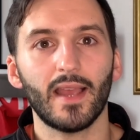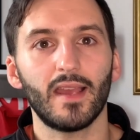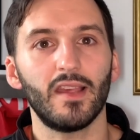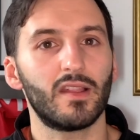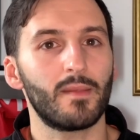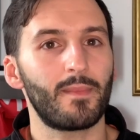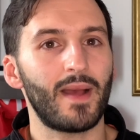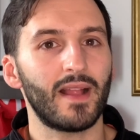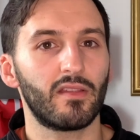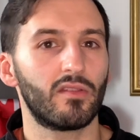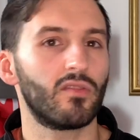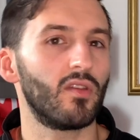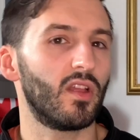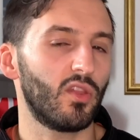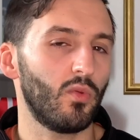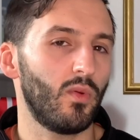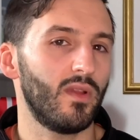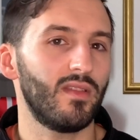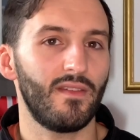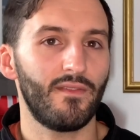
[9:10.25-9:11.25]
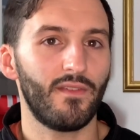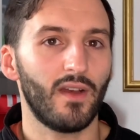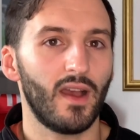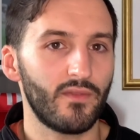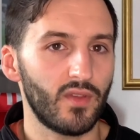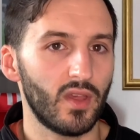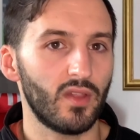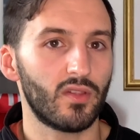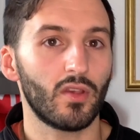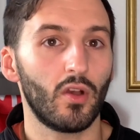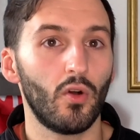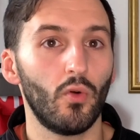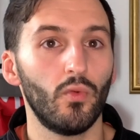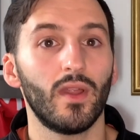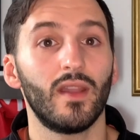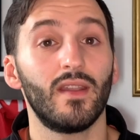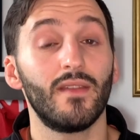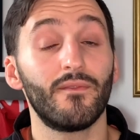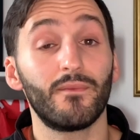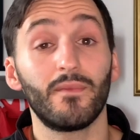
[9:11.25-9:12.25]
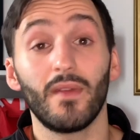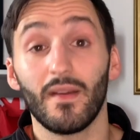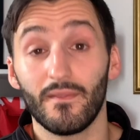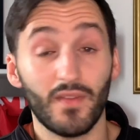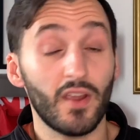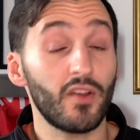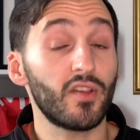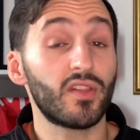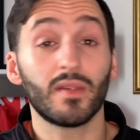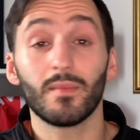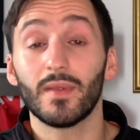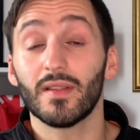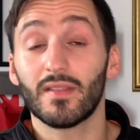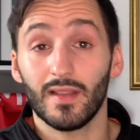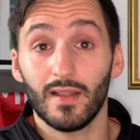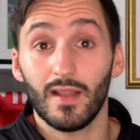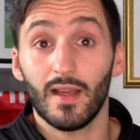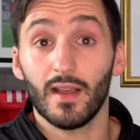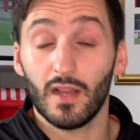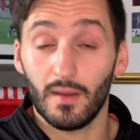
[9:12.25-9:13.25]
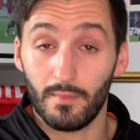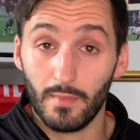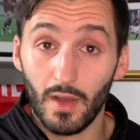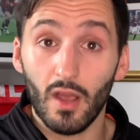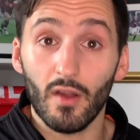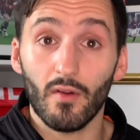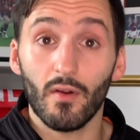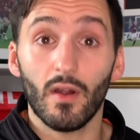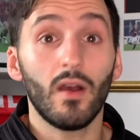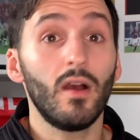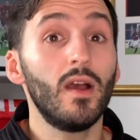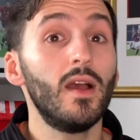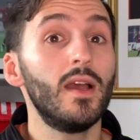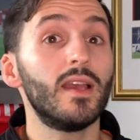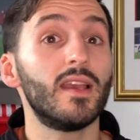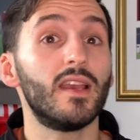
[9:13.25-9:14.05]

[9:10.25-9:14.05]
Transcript: He's about to turn 25 years old, and very similar to like Kamara,